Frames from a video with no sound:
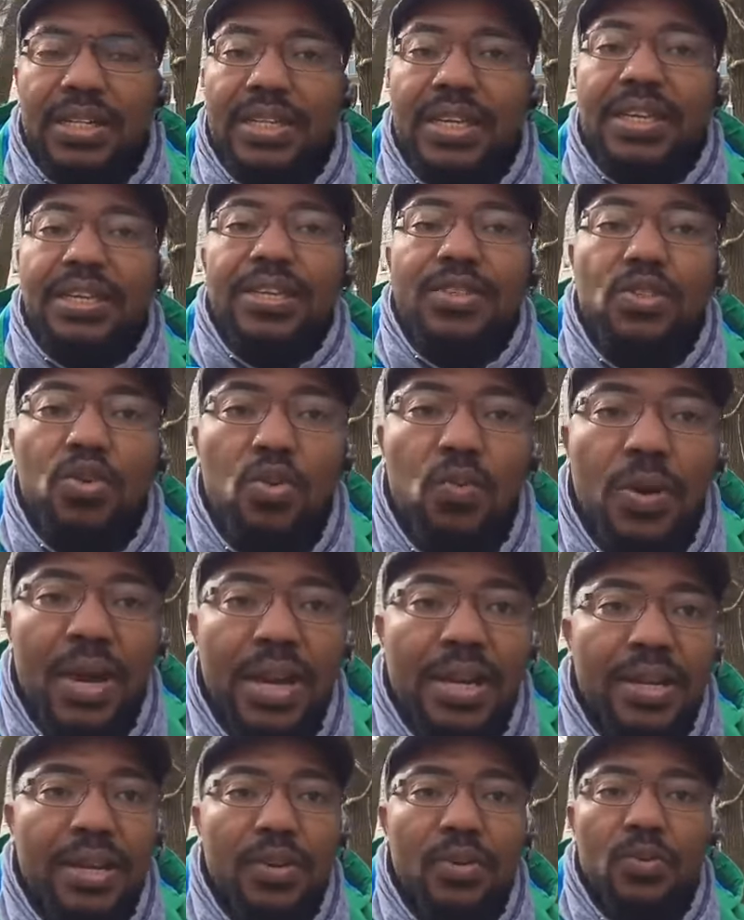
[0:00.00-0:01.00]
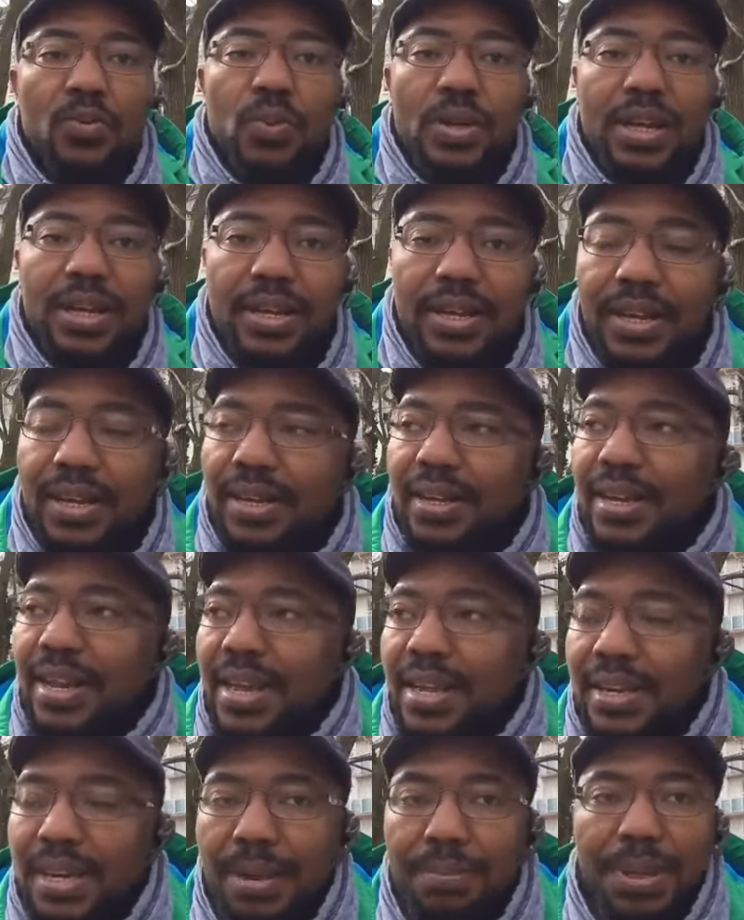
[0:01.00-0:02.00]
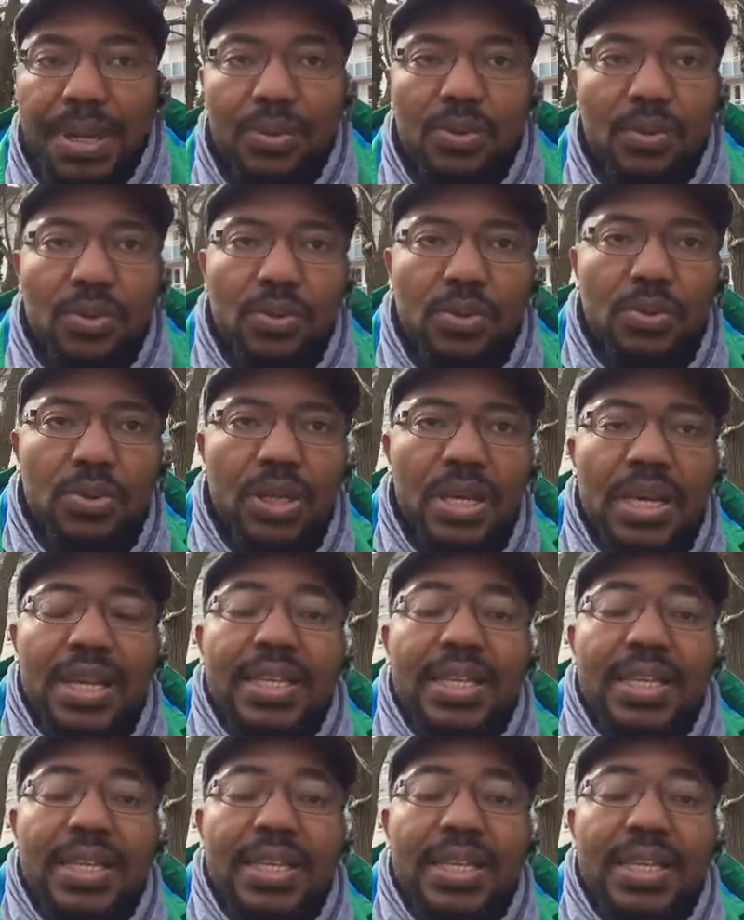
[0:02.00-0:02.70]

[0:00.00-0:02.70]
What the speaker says: the little one we learn about Osu,